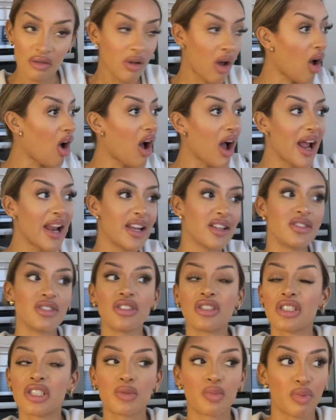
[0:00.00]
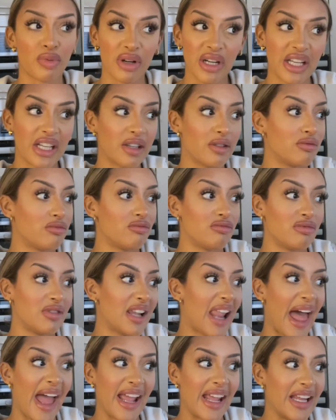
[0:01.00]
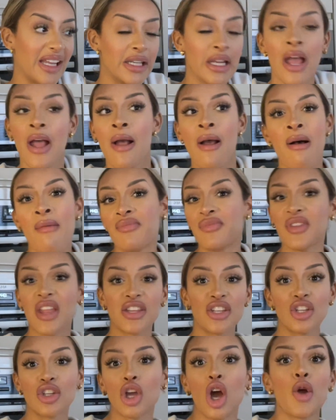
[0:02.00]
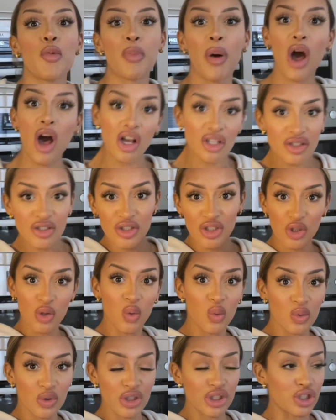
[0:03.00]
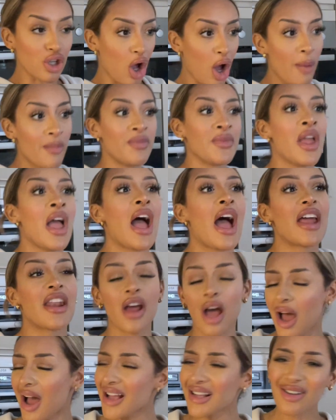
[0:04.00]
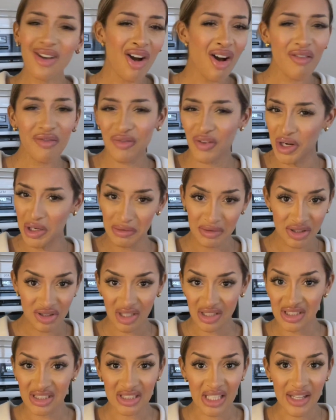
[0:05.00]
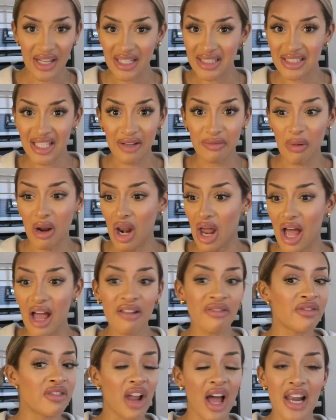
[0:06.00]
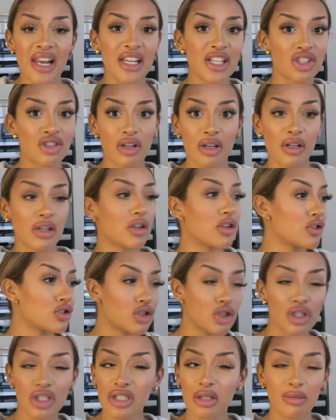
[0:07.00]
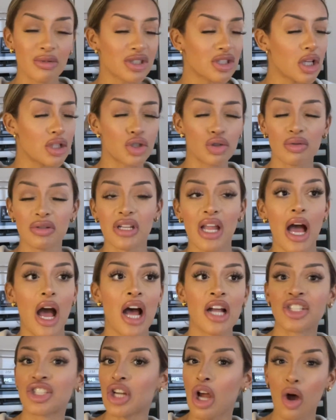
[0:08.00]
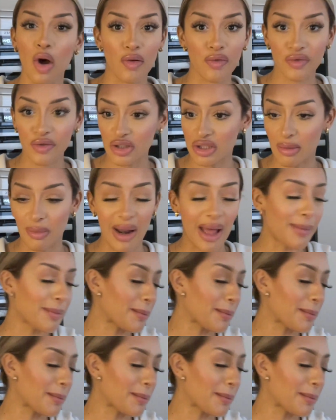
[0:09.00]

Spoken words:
Highland Spring Lane, and then you go past the corner shop, and I can't follow instructions like that to save my life. Like literally, as soon as someone starts doing that, I shut off, because I'm like,